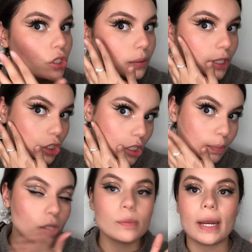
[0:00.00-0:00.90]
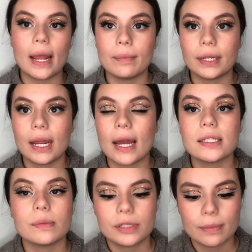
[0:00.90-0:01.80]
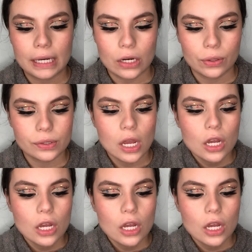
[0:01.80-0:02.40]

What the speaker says: to my cheekbones, but I am gonna add some to my nose.